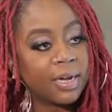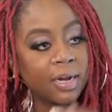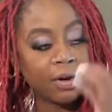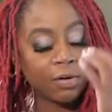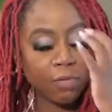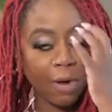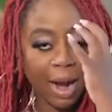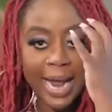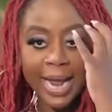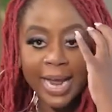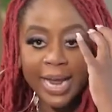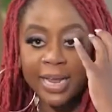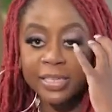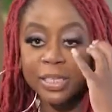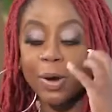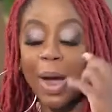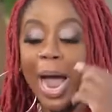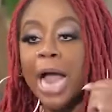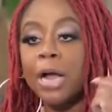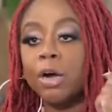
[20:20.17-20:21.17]
right?
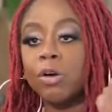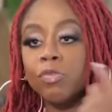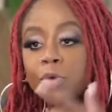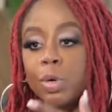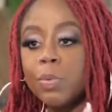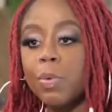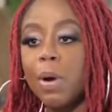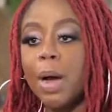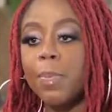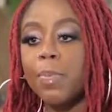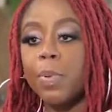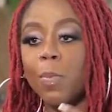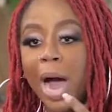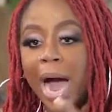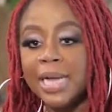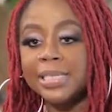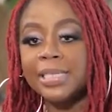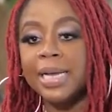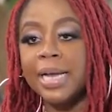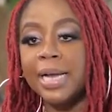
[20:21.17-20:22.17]
So I grew up
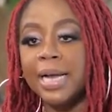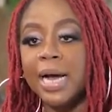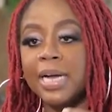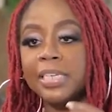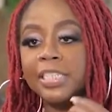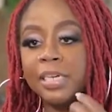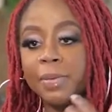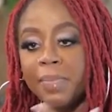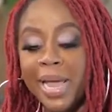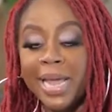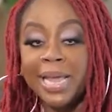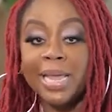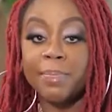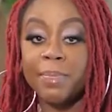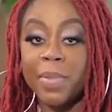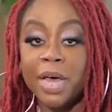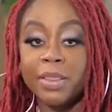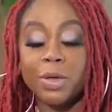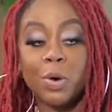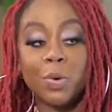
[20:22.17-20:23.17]
watching a Jamaican
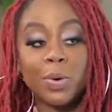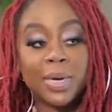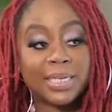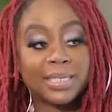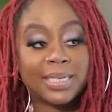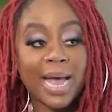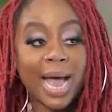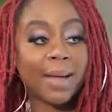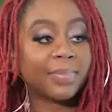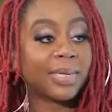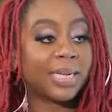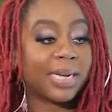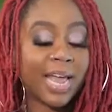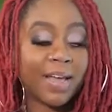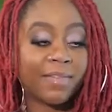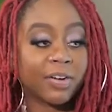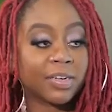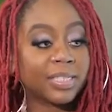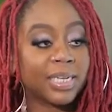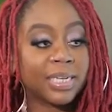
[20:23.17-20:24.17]
mother who at the time didn't
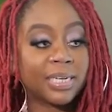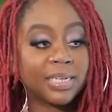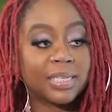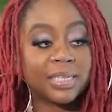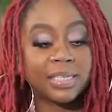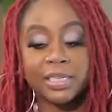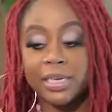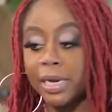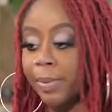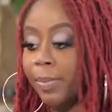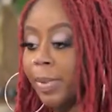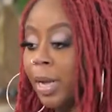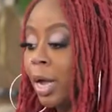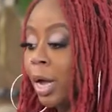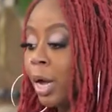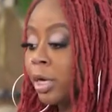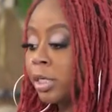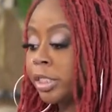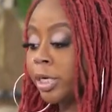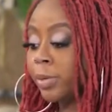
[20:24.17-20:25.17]
have her citizenship.
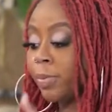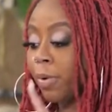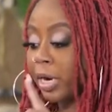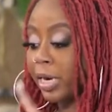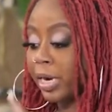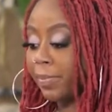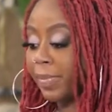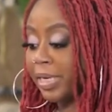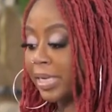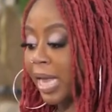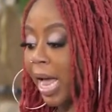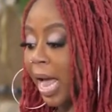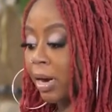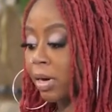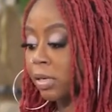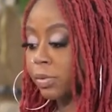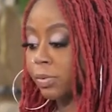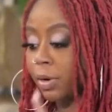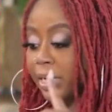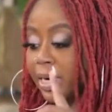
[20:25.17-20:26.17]
She working at
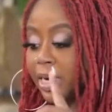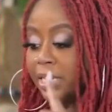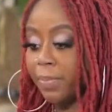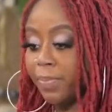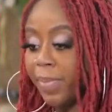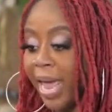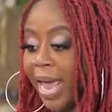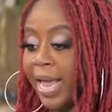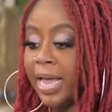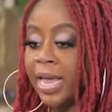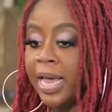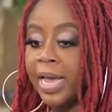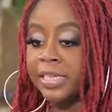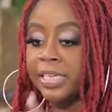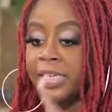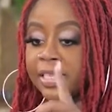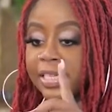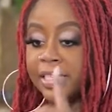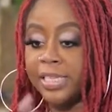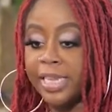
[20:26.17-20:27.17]
McDonald's, working at the bank.
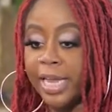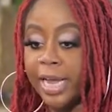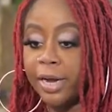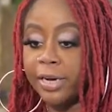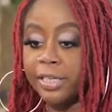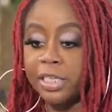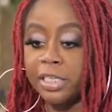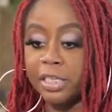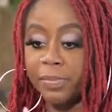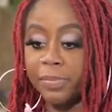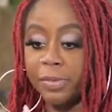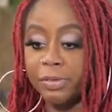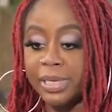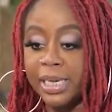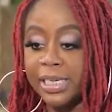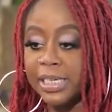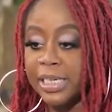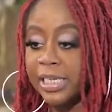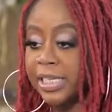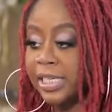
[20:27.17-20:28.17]
She's a singer, she's a
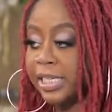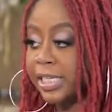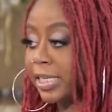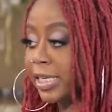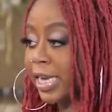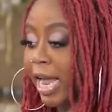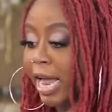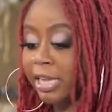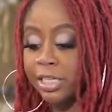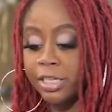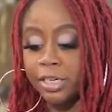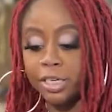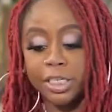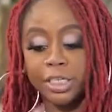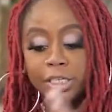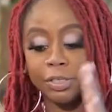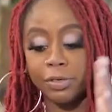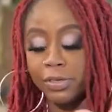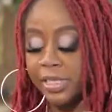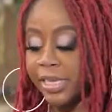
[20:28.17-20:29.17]
musician, she's a dancer,
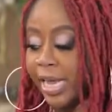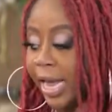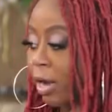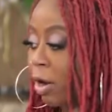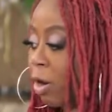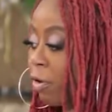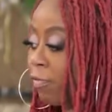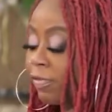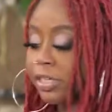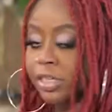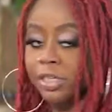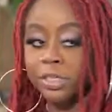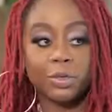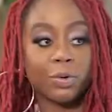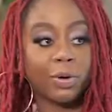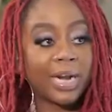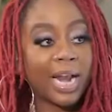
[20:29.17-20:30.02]
she's doing Sankofa, she's doing